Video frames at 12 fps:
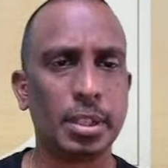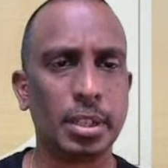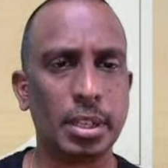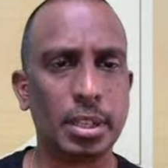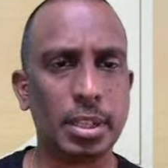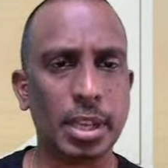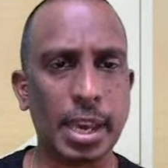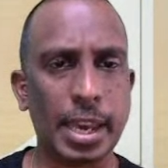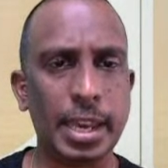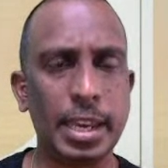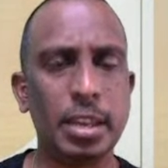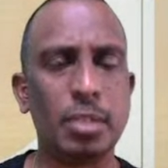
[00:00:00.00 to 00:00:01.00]
In the
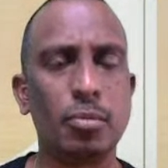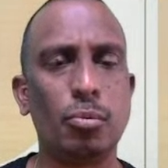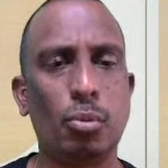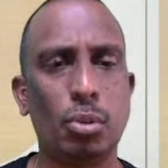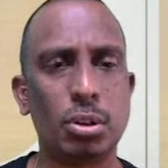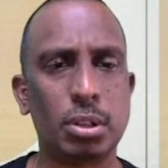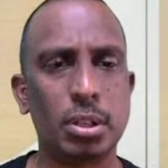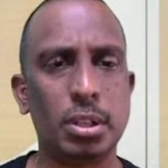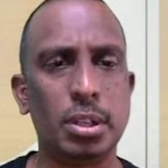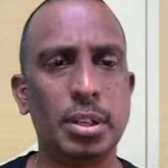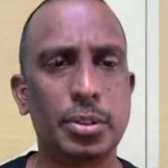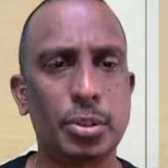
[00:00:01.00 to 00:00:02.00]
air,
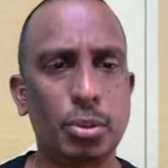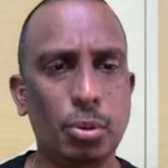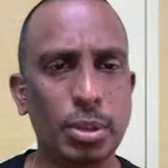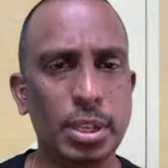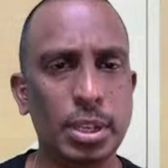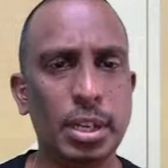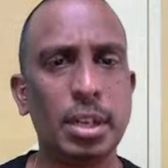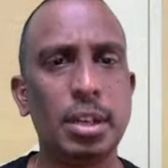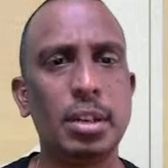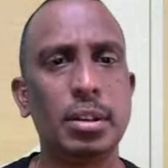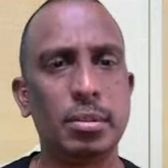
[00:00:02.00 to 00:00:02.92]
water, soil.